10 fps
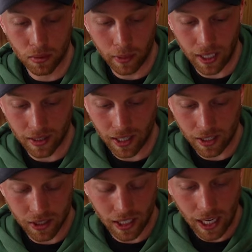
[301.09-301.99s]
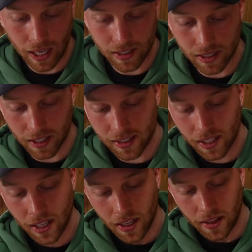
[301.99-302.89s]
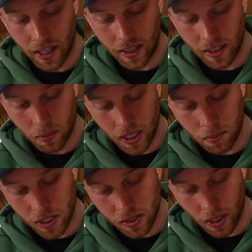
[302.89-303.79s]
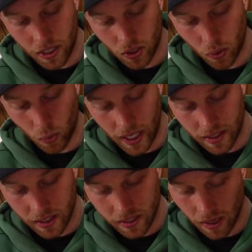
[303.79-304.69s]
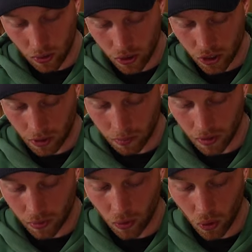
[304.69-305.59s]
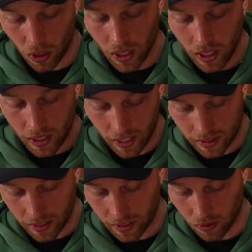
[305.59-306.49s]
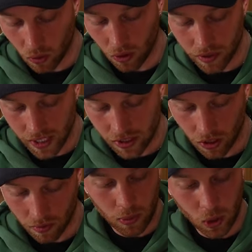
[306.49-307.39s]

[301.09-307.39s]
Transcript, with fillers: impact it actually has, is that it might be smart to weld these holes shut before cutting all of this off,